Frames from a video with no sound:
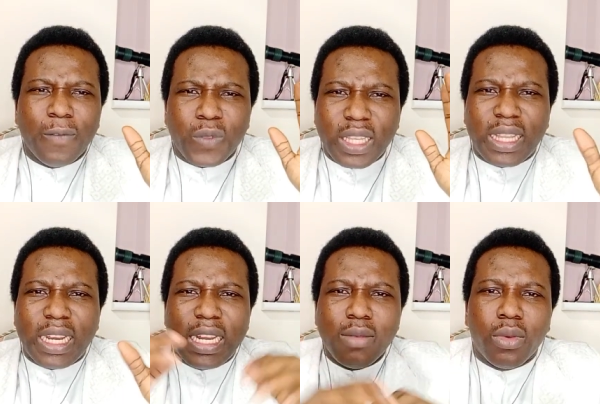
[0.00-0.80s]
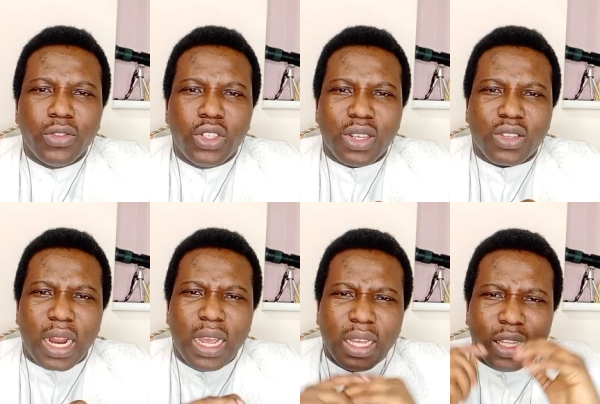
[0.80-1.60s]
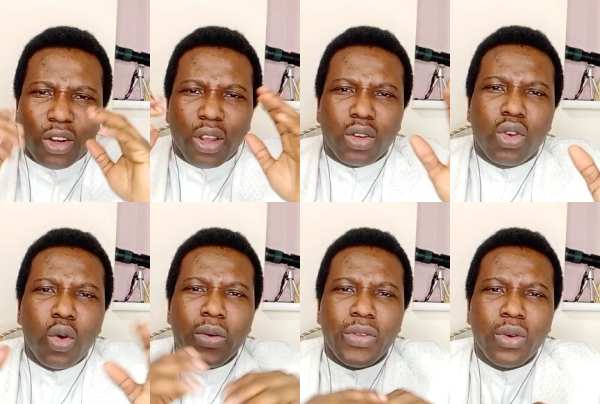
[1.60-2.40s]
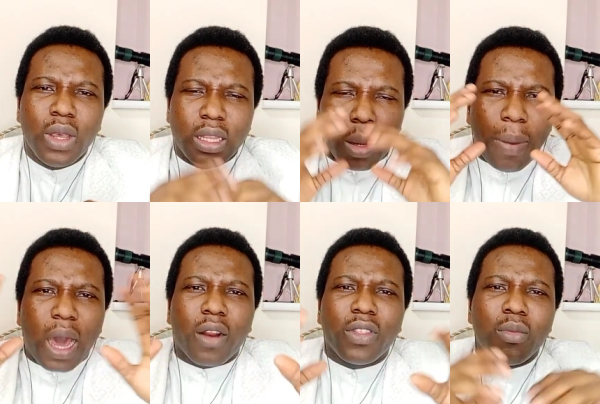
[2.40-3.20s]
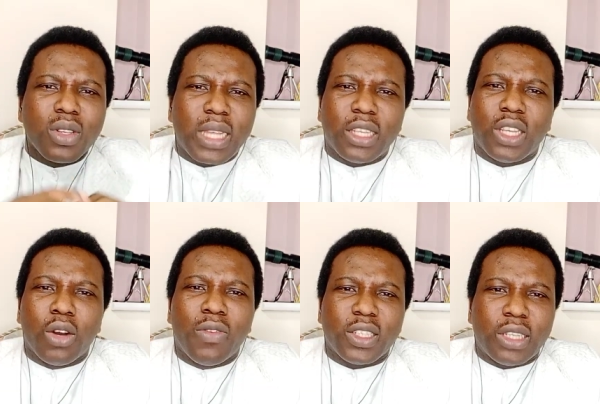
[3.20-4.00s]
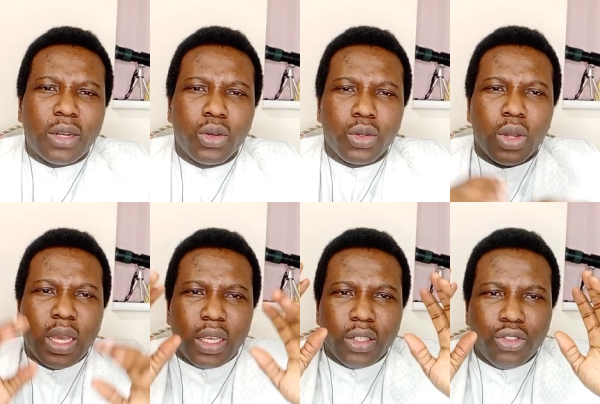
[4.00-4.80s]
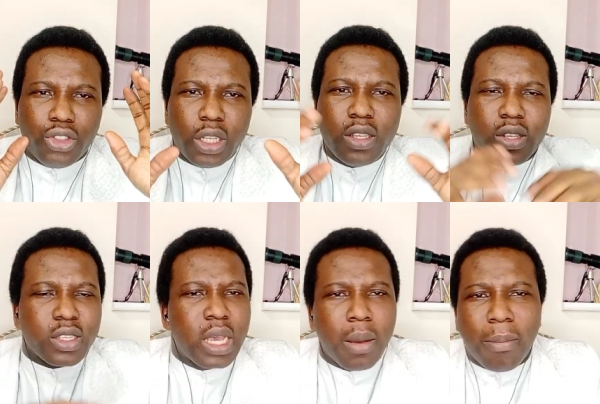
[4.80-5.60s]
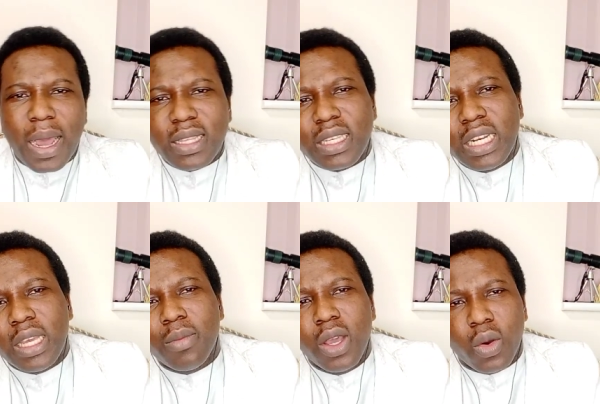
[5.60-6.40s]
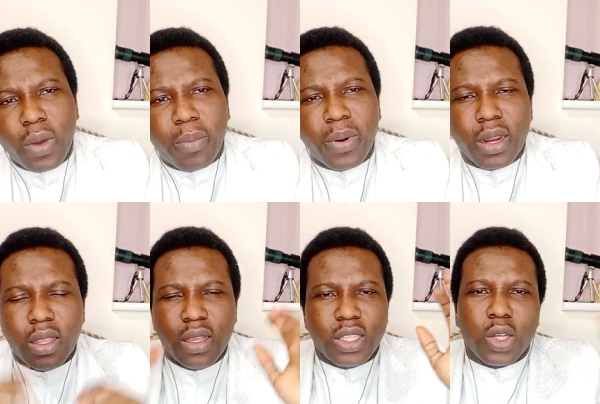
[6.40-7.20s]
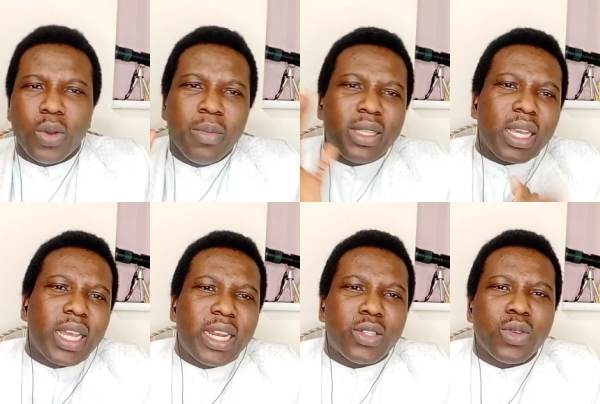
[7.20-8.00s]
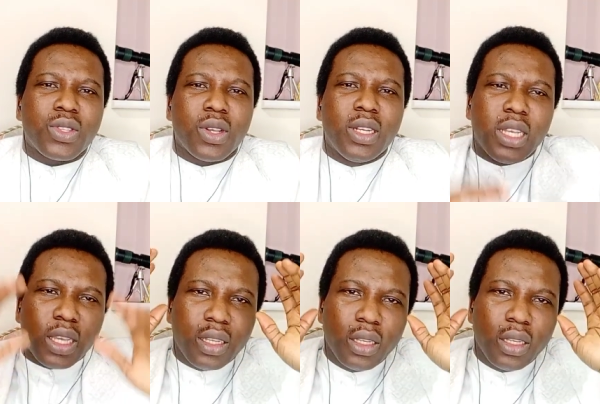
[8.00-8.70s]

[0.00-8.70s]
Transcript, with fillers: In the name of Jesus Christ, the Lord go with you. The power of the Most High shall overshadow you. In Jesus' mighty name, we pray. So we meet again next week, Sunday.